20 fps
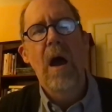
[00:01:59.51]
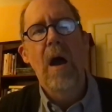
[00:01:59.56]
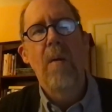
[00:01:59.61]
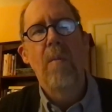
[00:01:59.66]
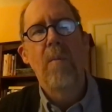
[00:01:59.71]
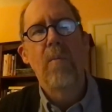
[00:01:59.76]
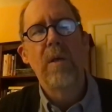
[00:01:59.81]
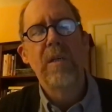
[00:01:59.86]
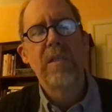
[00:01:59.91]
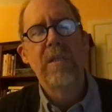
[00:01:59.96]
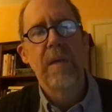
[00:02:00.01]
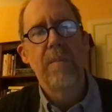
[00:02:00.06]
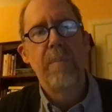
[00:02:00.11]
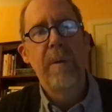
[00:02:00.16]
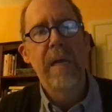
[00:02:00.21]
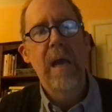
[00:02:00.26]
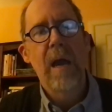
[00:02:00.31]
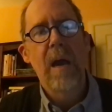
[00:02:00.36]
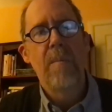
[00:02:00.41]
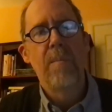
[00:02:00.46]
which had
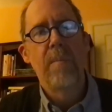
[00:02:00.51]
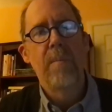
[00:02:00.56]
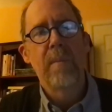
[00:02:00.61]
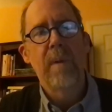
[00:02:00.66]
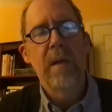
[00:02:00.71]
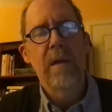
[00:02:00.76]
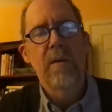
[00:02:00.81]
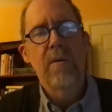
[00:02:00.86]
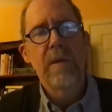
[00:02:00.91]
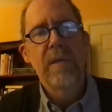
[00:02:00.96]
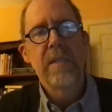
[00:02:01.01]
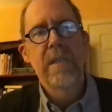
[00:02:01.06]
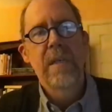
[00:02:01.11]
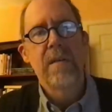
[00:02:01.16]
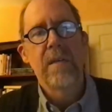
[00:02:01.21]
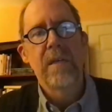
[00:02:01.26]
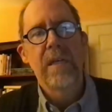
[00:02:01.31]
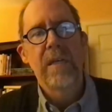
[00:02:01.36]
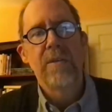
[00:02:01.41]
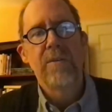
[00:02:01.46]
become
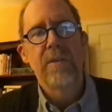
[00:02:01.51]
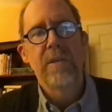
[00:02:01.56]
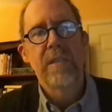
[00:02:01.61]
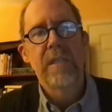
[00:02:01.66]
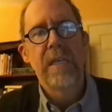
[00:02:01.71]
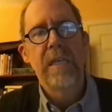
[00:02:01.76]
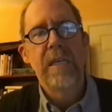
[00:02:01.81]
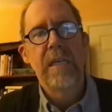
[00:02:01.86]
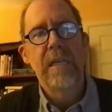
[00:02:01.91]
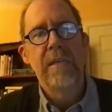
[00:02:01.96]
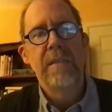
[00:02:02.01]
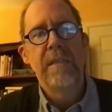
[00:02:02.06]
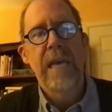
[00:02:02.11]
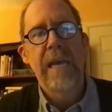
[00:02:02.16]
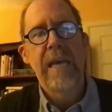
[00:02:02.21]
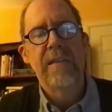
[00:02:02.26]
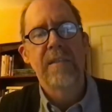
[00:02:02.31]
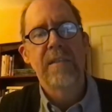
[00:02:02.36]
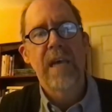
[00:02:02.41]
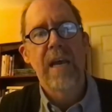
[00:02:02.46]
increasingly interested in
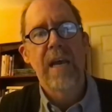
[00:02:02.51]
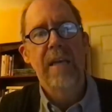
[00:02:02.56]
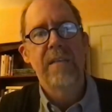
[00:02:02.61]
data science